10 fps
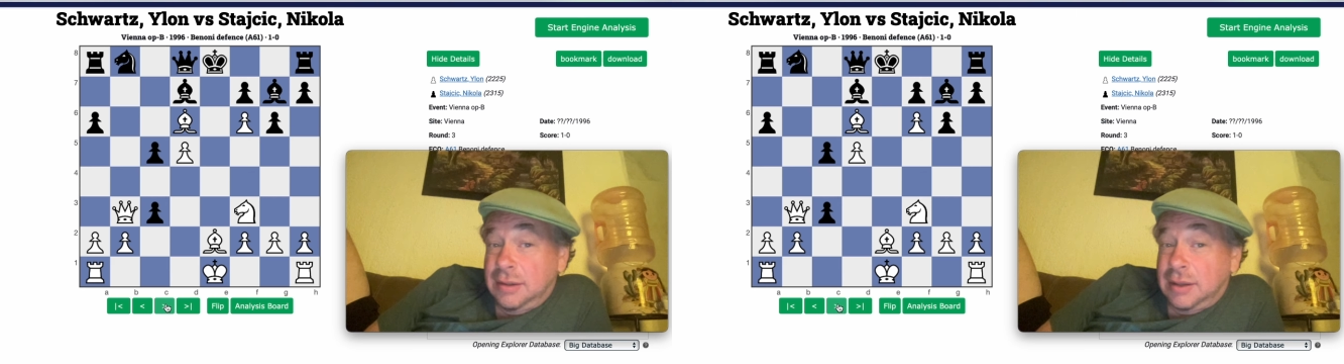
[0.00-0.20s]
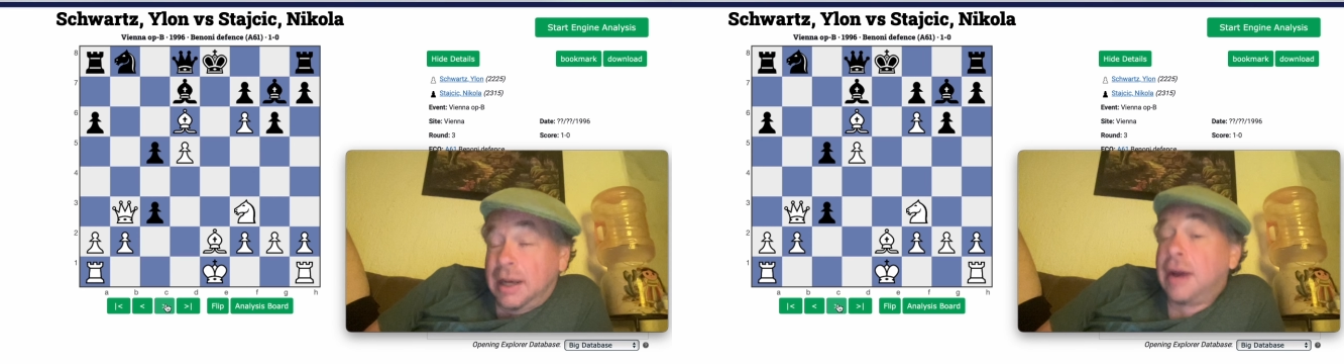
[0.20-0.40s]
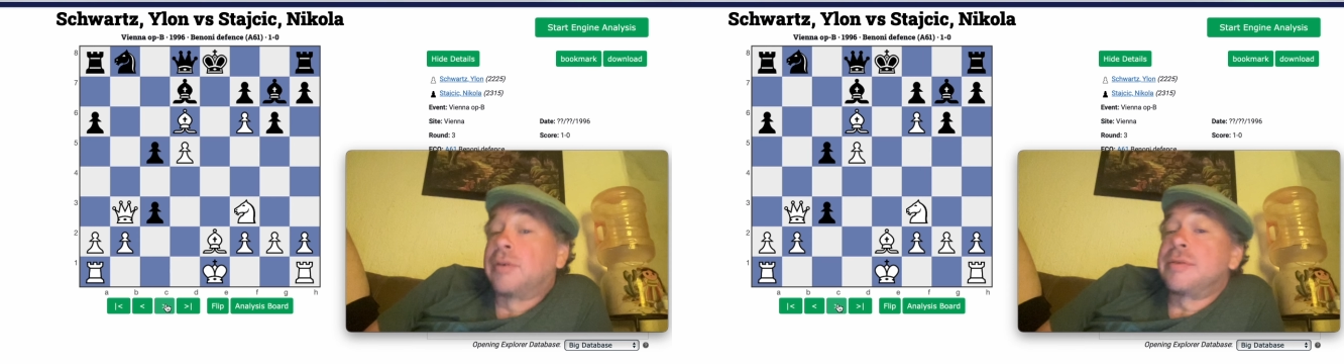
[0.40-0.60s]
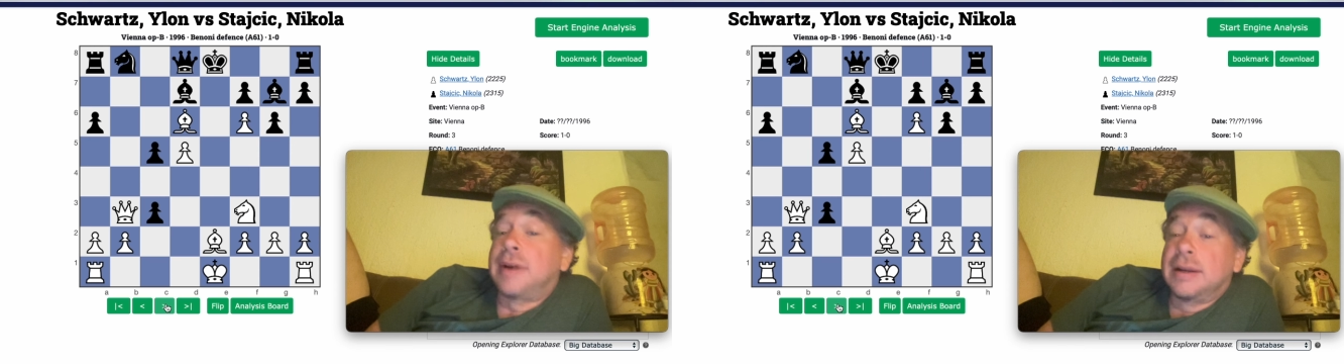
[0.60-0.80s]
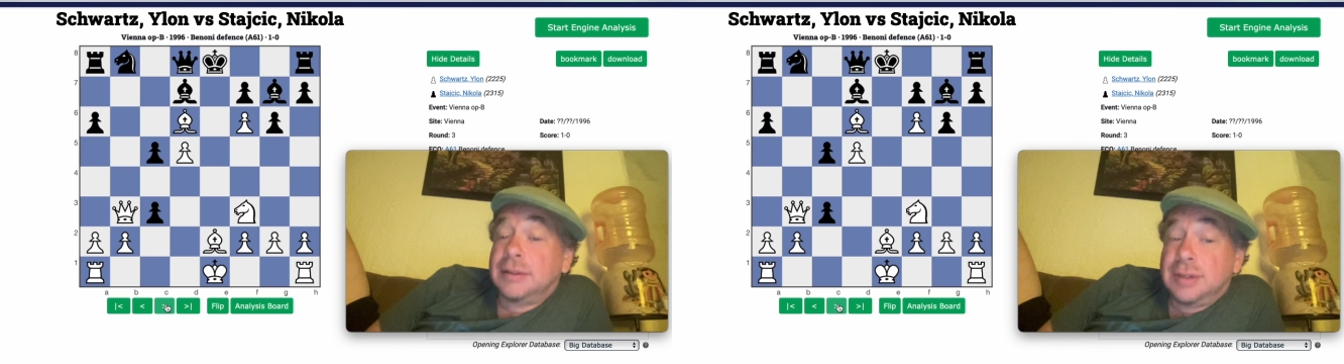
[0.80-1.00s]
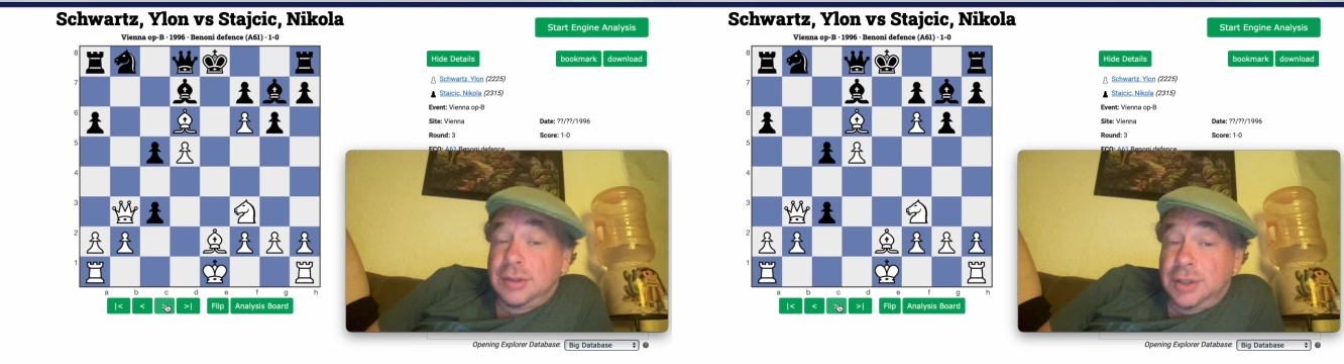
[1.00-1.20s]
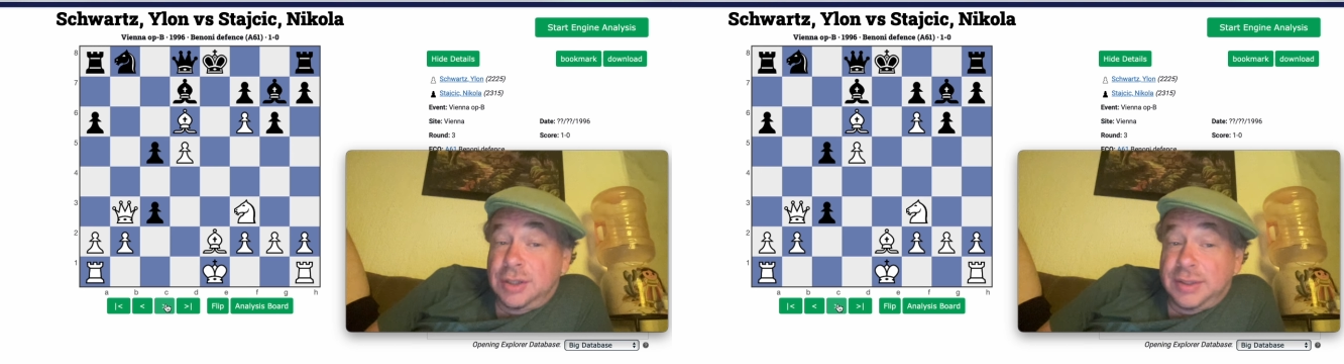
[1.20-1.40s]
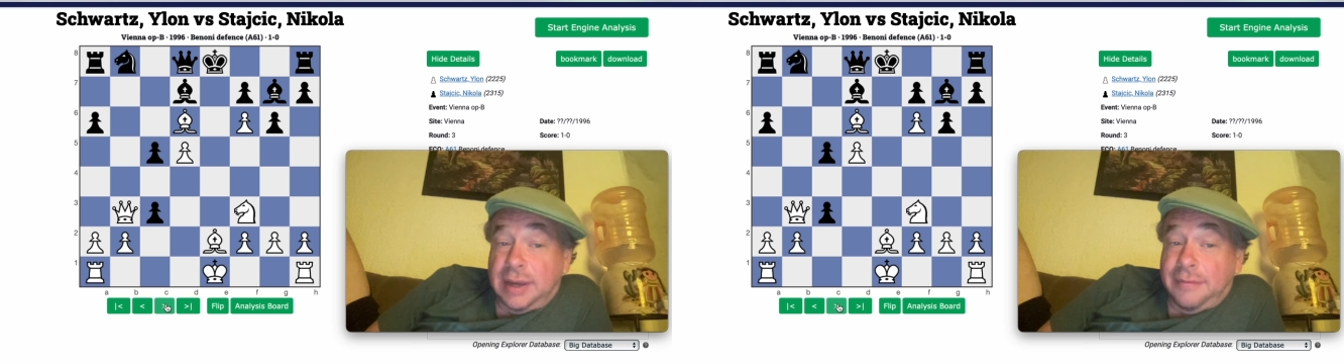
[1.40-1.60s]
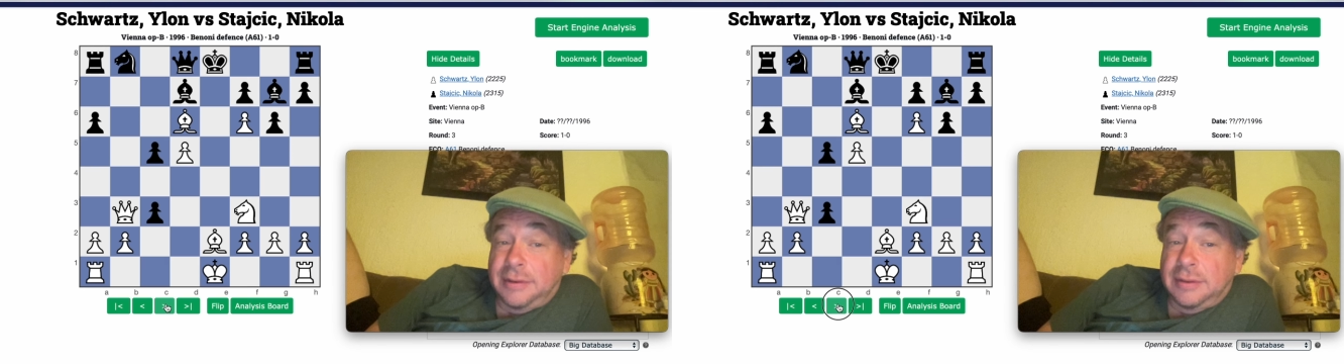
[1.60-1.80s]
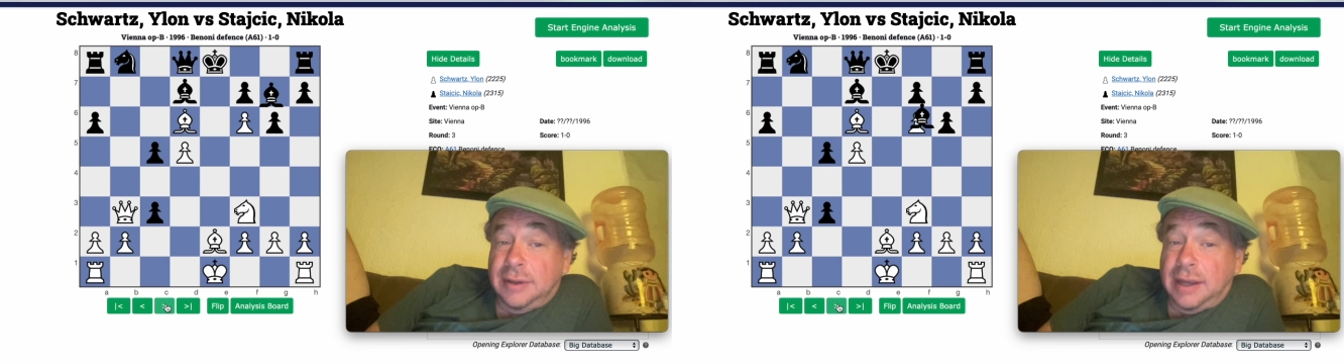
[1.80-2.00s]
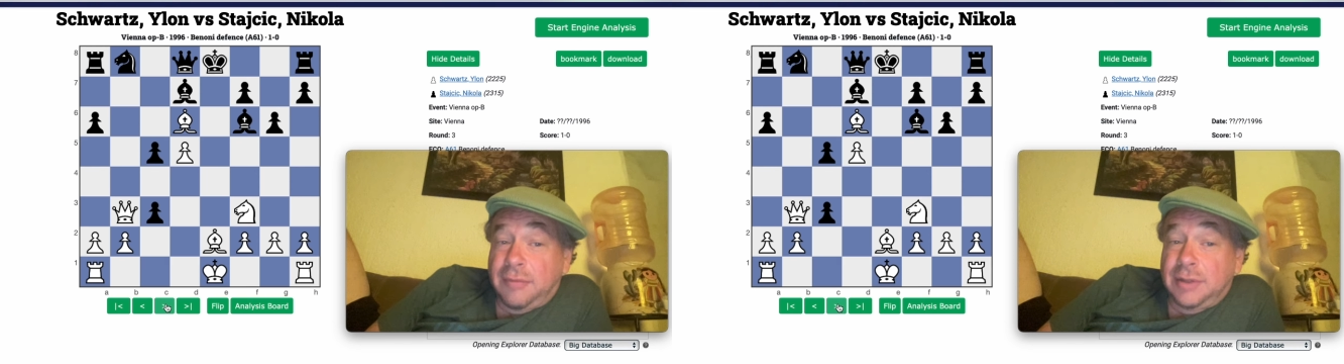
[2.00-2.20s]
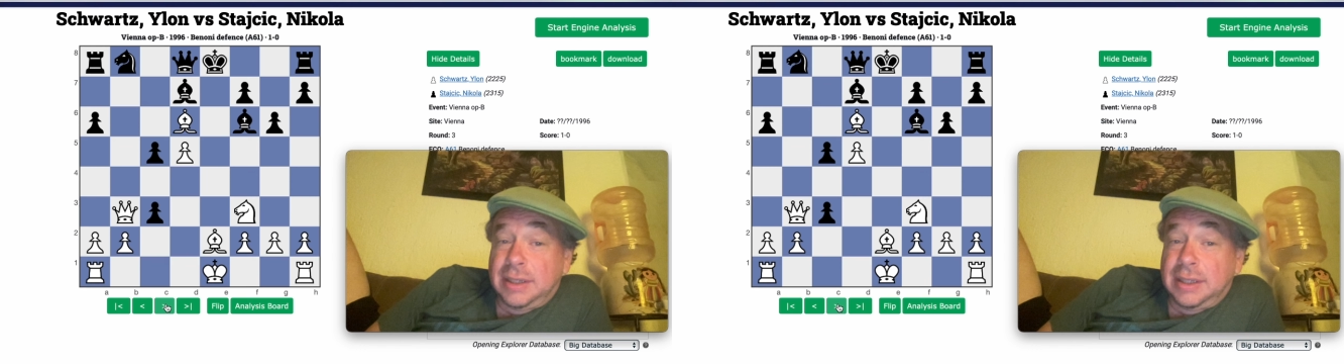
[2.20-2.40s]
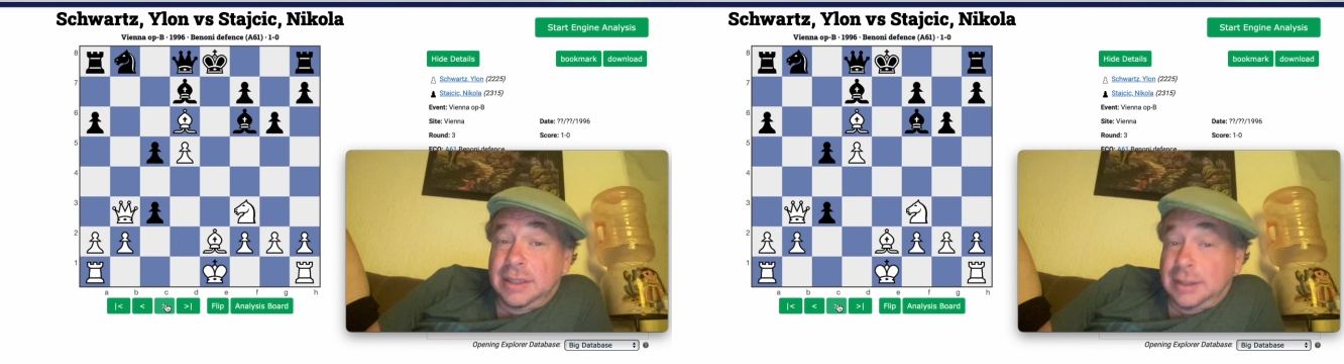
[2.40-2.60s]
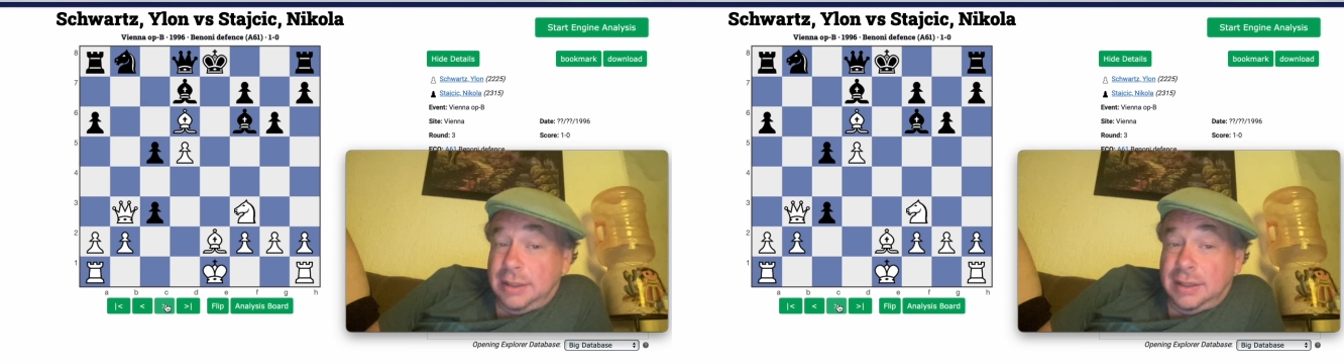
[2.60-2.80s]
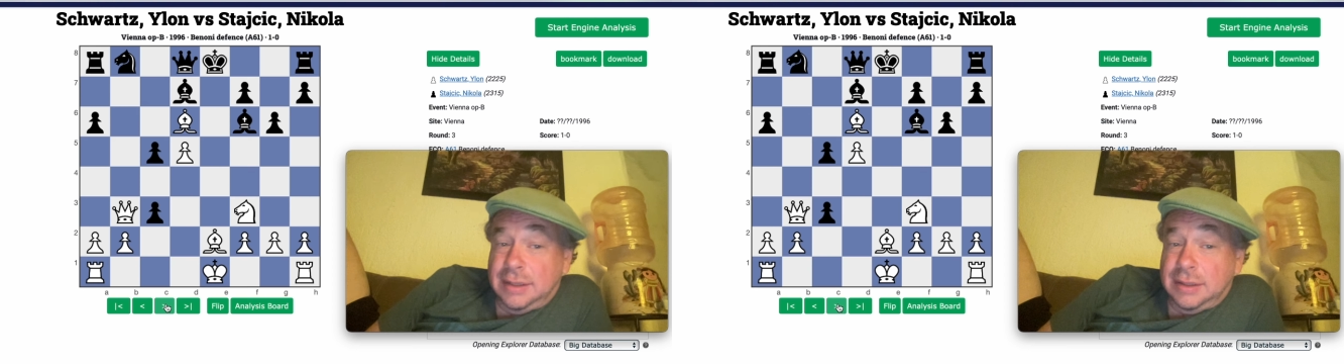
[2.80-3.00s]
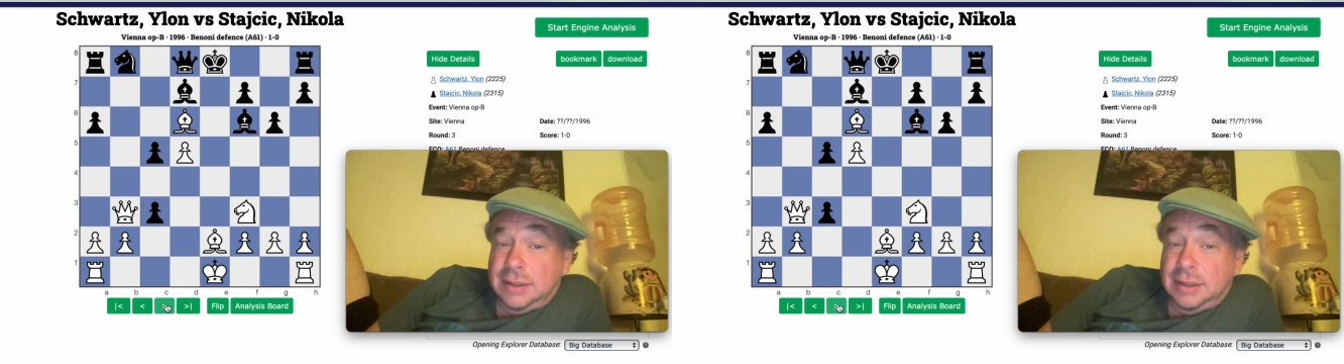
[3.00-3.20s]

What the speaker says: And now we're threatening to g7. And when he eats this,